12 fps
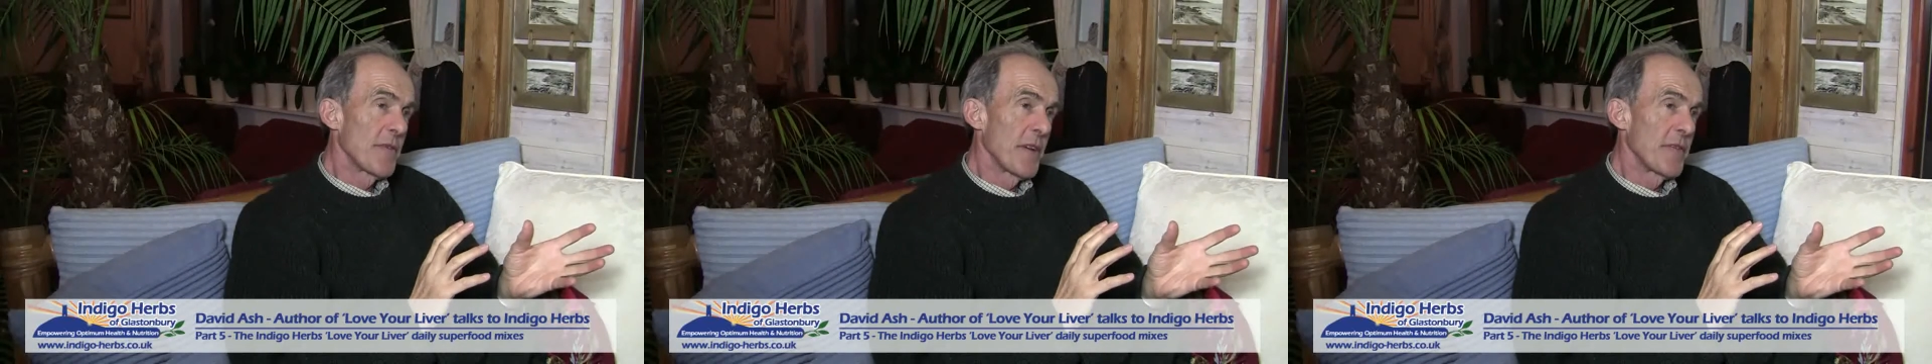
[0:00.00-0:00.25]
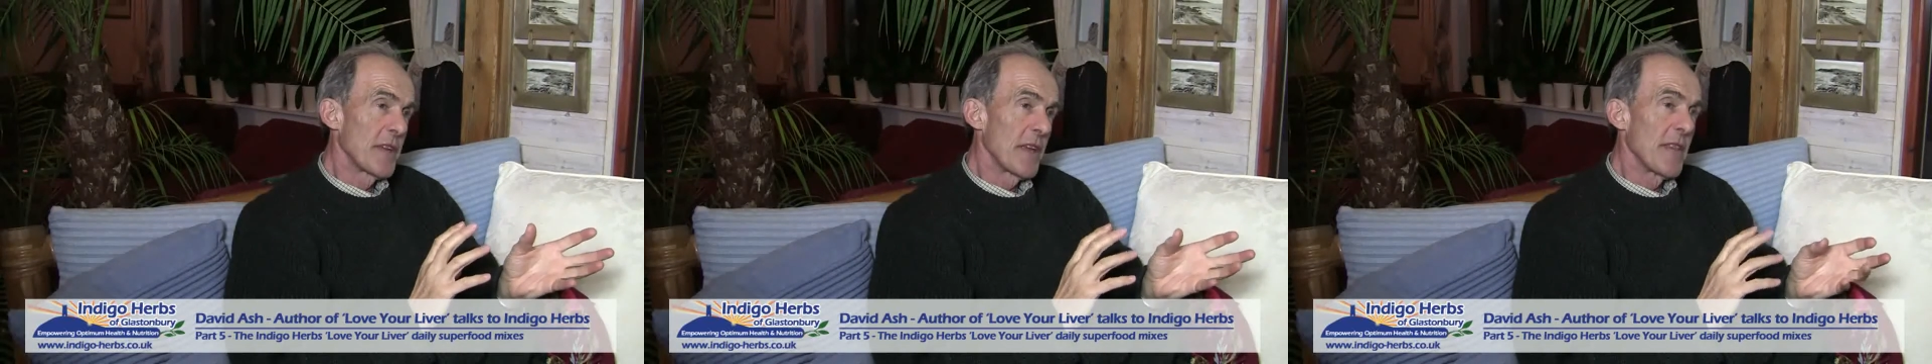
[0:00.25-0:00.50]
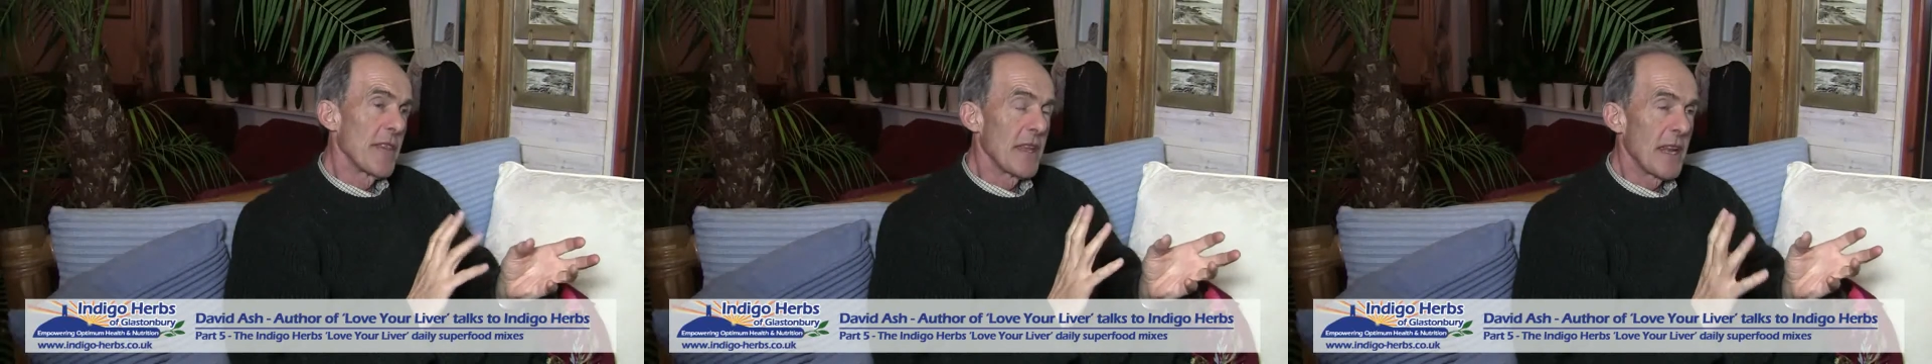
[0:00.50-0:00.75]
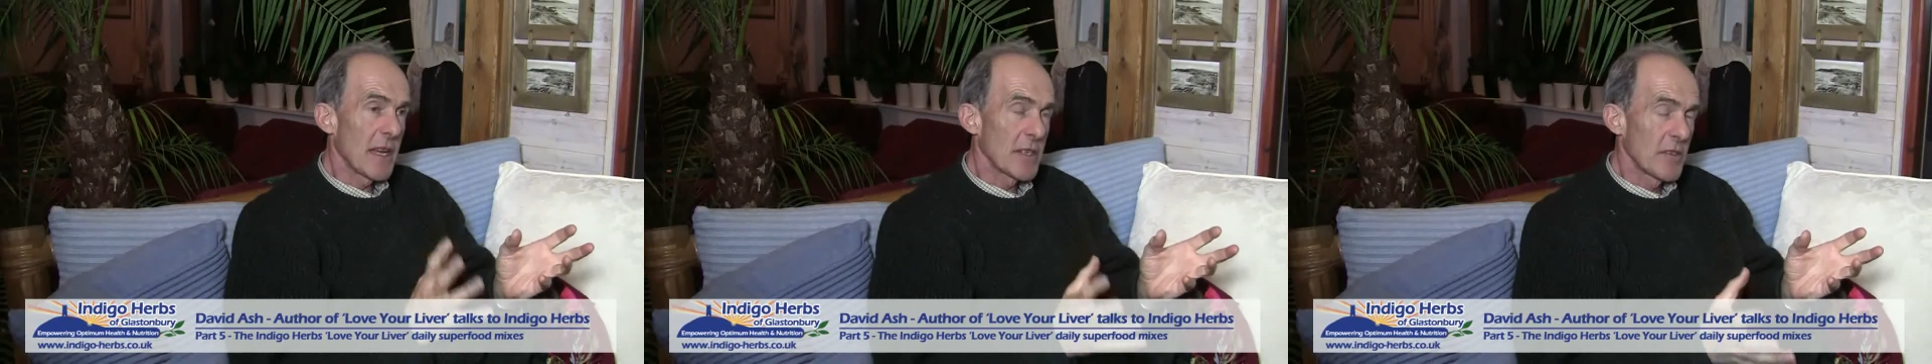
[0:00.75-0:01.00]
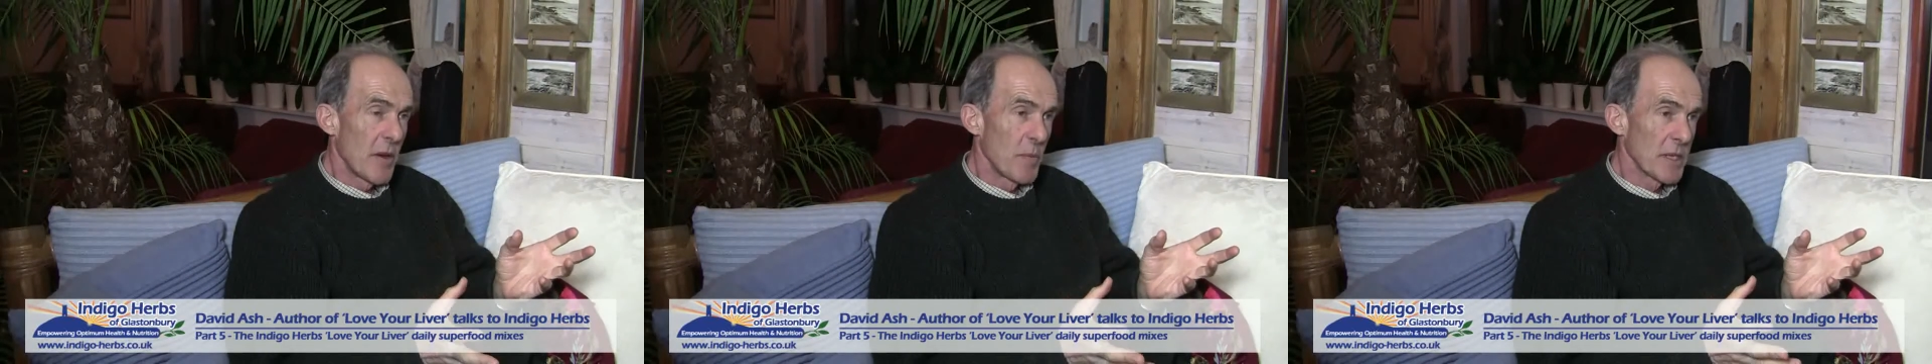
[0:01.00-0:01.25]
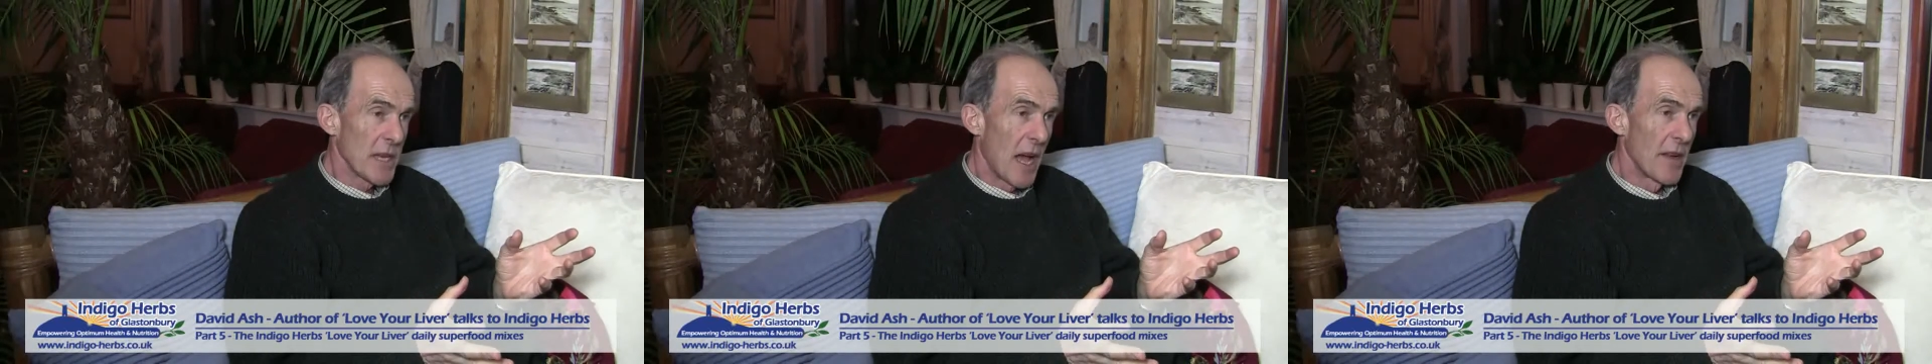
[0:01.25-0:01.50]
and then the next run
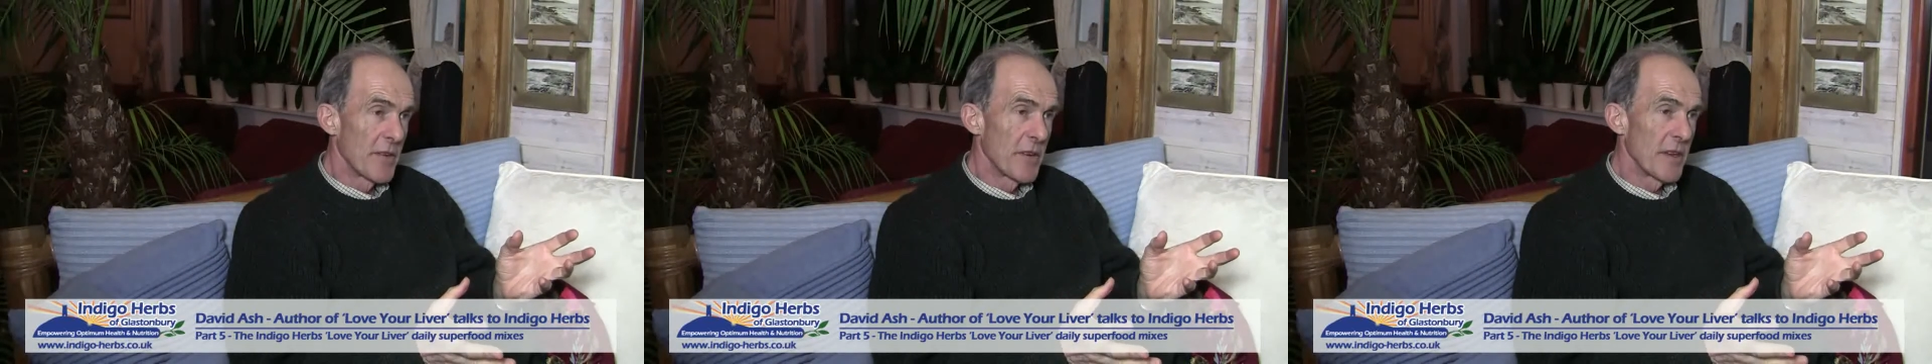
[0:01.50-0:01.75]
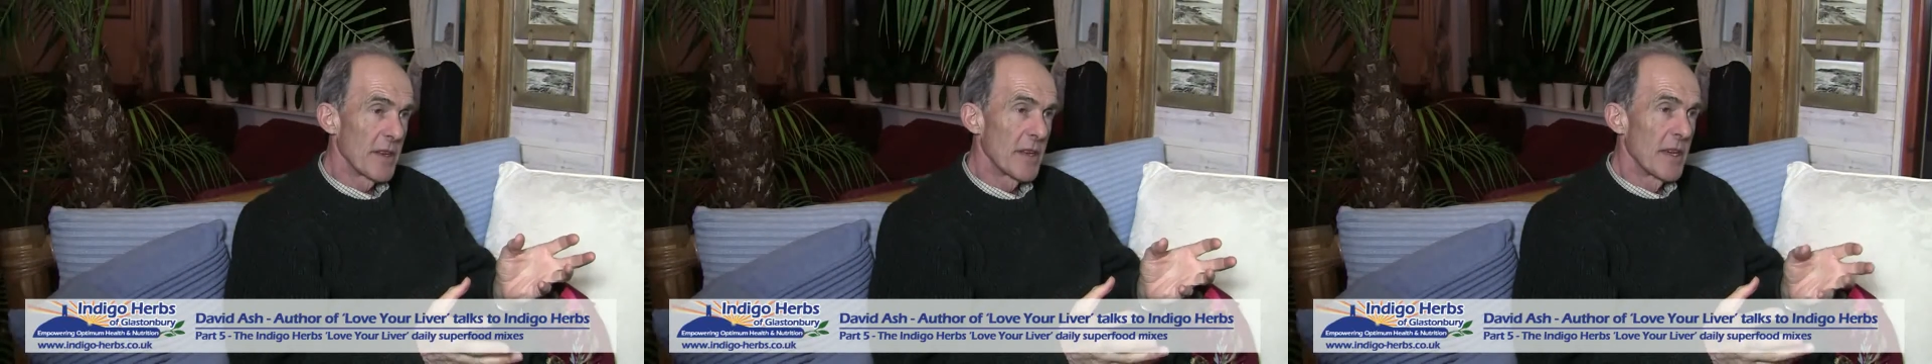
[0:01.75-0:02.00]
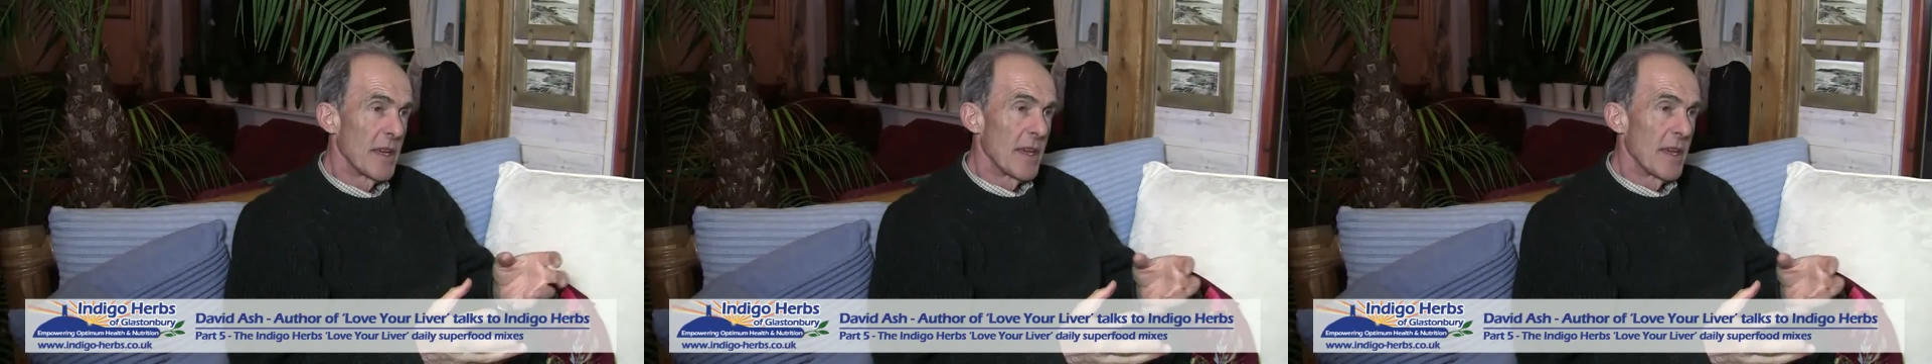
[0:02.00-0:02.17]
was 100.